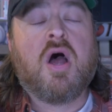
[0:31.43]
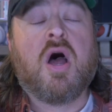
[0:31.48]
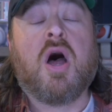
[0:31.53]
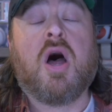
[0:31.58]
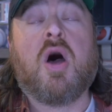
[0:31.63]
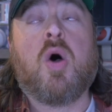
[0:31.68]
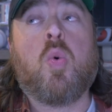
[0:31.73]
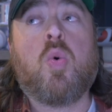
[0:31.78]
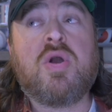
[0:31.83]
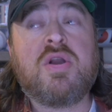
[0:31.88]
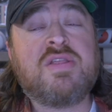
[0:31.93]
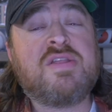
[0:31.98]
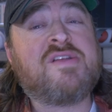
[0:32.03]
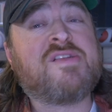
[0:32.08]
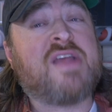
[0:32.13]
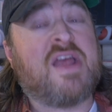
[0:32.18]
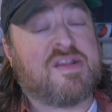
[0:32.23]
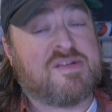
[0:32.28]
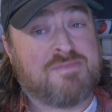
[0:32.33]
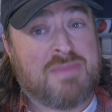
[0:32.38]
Uh, one of
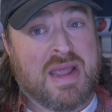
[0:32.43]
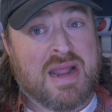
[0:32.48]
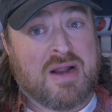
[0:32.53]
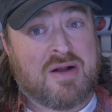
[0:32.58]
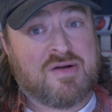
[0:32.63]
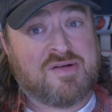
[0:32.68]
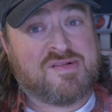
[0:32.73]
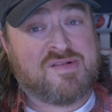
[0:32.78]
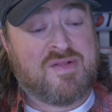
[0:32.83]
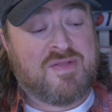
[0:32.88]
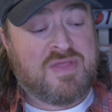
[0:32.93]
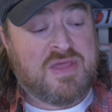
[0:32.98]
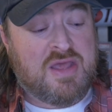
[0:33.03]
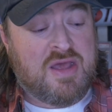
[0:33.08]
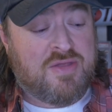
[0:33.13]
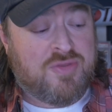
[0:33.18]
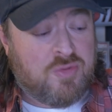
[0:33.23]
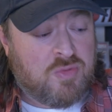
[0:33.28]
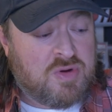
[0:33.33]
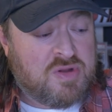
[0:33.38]
these has bangers. The
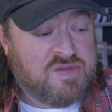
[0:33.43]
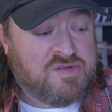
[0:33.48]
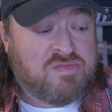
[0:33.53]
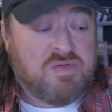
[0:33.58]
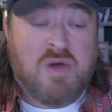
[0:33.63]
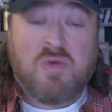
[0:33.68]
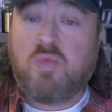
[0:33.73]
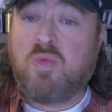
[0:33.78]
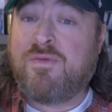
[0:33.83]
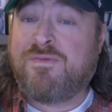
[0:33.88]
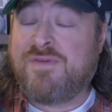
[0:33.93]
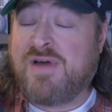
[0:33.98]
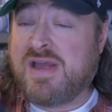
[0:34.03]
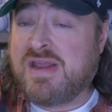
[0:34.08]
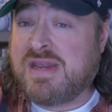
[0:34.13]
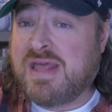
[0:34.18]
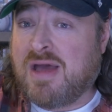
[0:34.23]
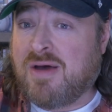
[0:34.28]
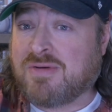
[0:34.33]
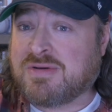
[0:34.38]
other ones, well, we'll
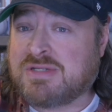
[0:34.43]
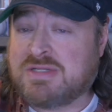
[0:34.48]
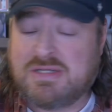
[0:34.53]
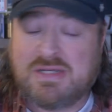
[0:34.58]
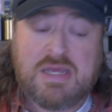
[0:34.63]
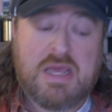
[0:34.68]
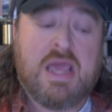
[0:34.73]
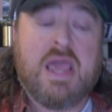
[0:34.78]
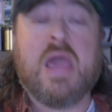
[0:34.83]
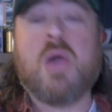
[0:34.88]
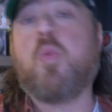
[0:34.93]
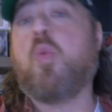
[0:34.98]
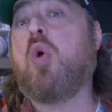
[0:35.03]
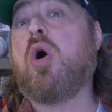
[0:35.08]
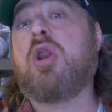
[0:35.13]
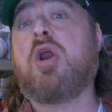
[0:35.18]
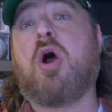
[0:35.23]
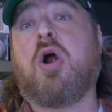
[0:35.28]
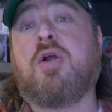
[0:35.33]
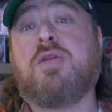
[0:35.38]
find out. And
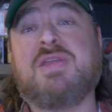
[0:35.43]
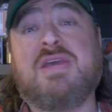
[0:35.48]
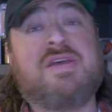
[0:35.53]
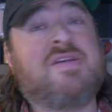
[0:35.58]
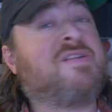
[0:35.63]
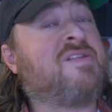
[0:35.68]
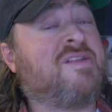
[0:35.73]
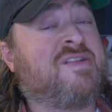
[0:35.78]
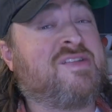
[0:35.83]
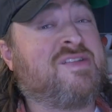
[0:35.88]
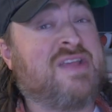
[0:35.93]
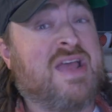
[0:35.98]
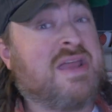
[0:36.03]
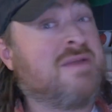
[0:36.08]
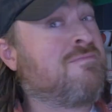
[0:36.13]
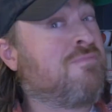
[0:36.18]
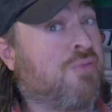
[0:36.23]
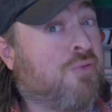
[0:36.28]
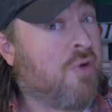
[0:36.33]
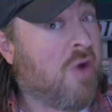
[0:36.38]
what are these
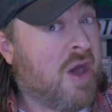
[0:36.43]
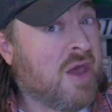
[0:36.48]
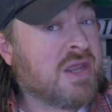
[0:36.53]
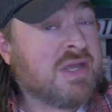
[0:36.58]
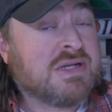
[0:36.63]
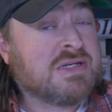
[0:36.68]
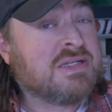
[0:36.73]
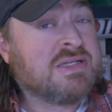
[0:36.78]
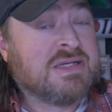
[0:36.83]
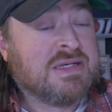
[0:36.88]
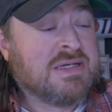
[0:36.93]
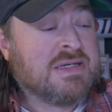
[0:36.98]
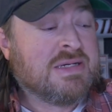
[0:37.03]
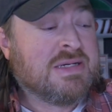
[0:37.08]
said product?